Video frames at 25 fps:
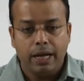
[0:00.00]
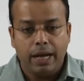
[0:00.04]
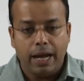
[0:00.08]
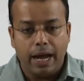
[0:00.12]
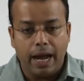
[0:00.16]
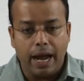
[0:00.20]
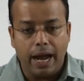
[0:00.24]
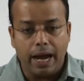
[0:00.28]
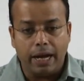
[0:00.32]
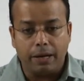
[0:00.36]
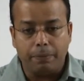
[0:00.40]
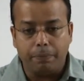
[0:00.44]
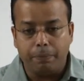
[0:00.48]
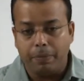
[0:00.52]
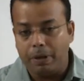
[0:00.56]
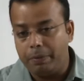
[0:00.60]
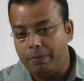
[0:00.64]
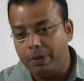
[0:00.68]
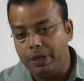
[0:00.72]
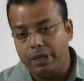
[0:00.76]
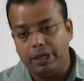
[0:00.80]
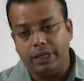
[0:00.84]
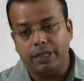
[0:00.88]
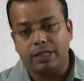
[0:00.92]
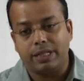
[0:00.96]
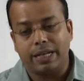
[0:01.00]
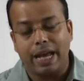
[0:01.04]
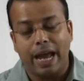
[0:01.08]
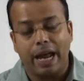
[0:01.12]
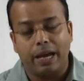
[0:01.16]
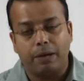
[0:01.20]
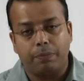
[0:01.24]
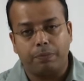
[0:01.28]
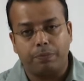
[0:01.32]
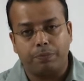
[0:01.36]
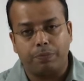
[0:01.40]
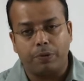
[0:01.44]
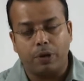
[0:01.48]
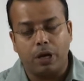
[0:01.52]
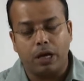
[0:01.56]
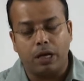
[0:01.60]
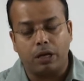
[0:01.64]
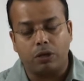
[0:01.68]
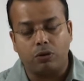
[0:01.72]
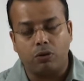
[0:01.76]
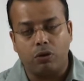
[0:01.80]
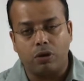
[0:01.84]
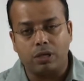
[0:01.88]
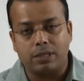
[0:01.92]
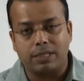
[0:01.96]
and maybe it can
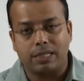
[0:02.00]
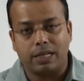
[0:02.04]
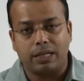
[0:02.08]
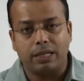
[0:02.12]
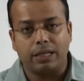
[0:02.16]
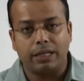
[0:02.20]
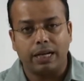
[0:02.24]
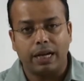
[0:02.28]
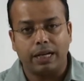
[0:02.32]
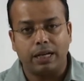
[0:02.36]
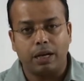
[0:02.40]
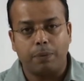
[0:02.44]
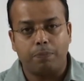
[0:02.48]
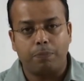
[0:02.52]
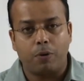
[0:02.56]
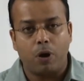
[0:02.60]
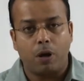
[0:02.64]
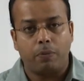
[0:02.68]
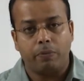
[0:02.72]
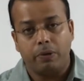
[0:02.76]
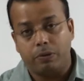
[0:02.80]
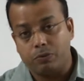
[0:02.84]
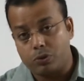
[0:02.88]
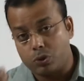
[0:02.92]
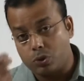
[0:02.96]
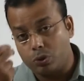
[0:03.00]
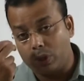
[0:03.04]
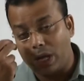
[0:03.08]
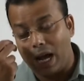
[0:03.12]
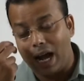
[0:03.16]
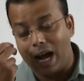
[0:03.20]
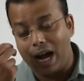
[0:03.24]
cause certain kind of problems to the